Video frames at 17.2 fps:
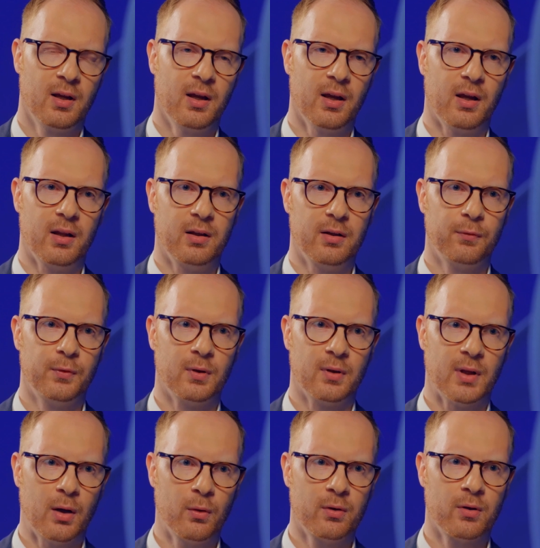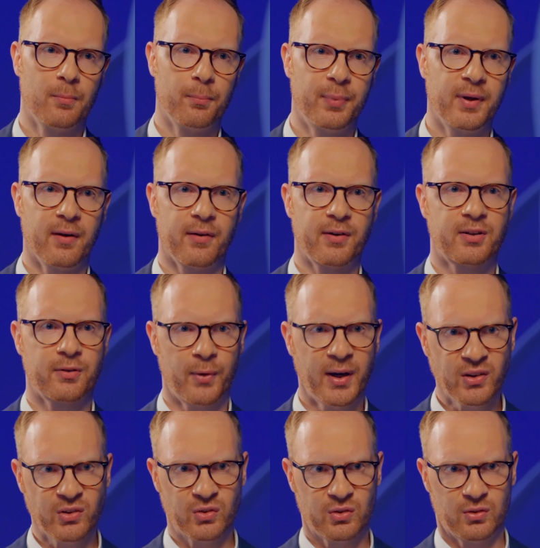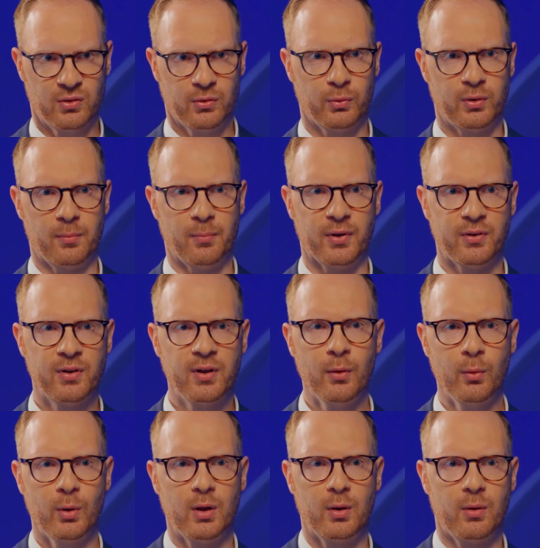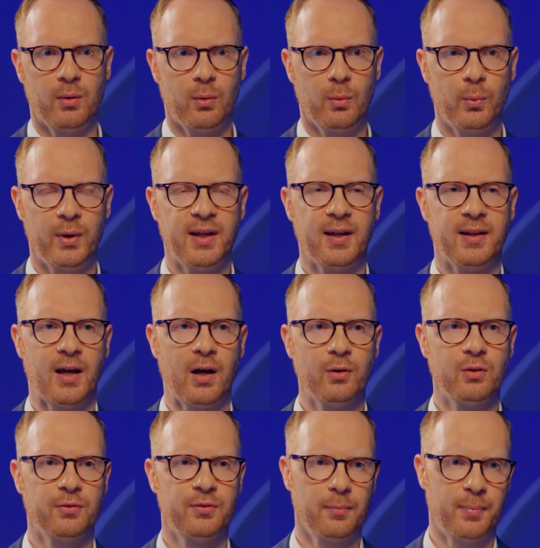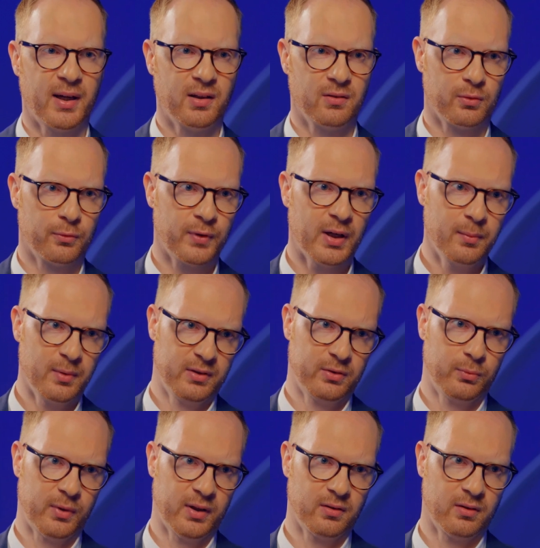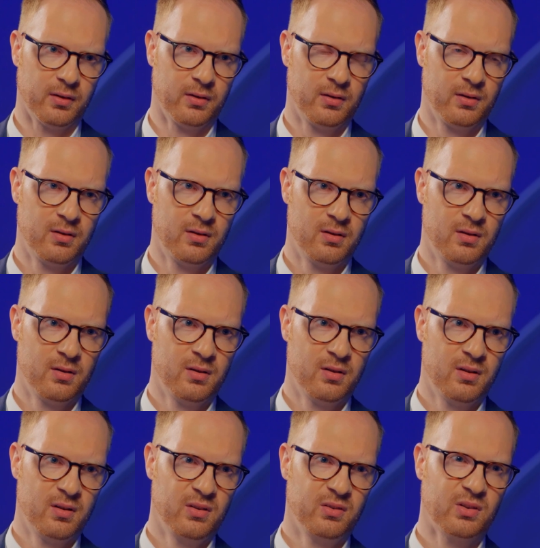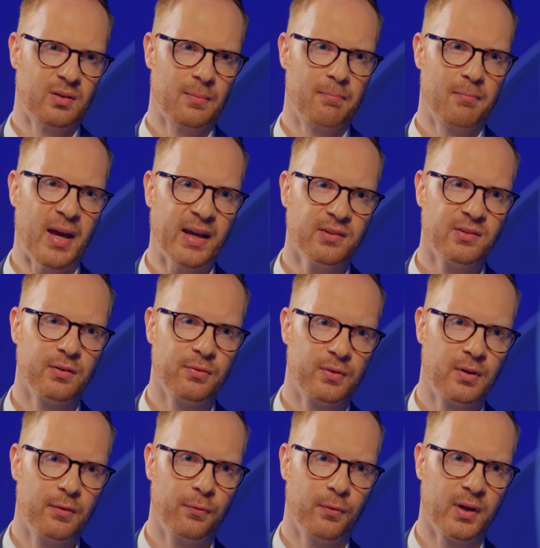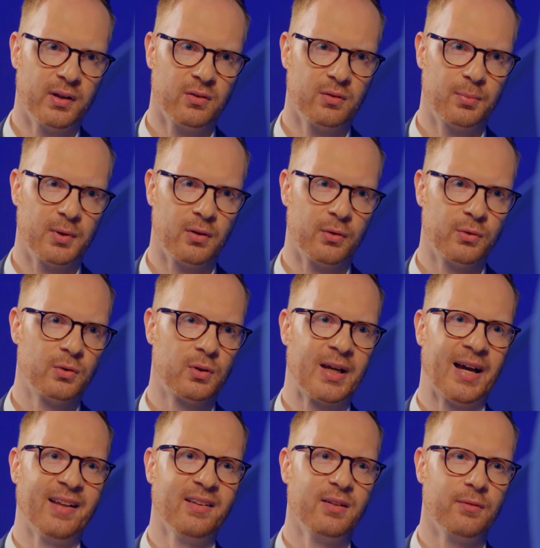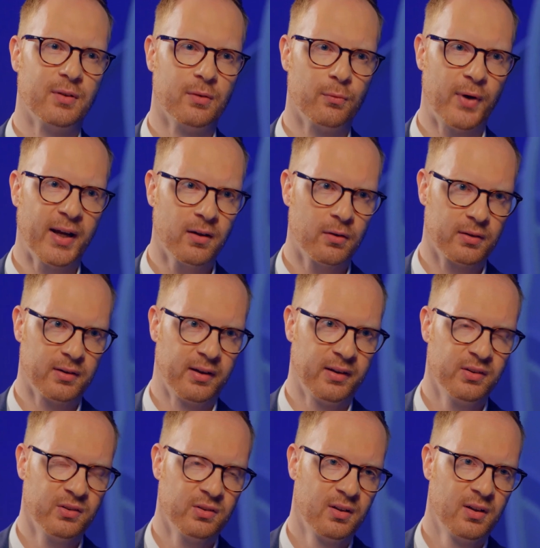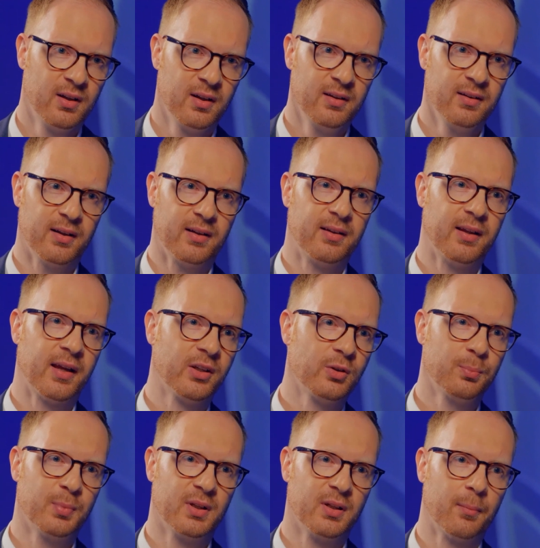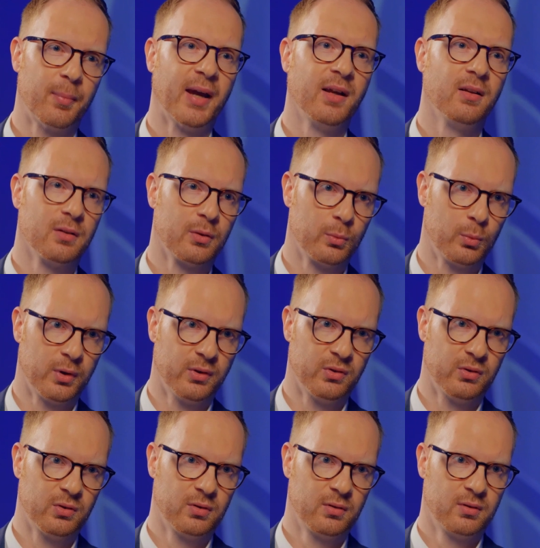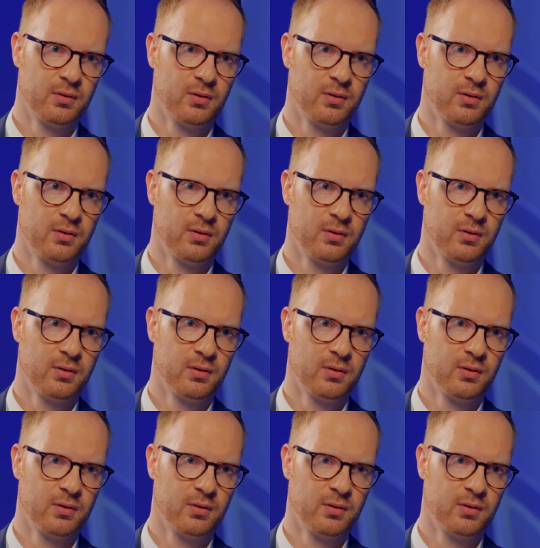And if you now compare shreds to the material we get out of the banknote fiber extractor, it's a massive difference because you can't even recognize that it has been a banknote once.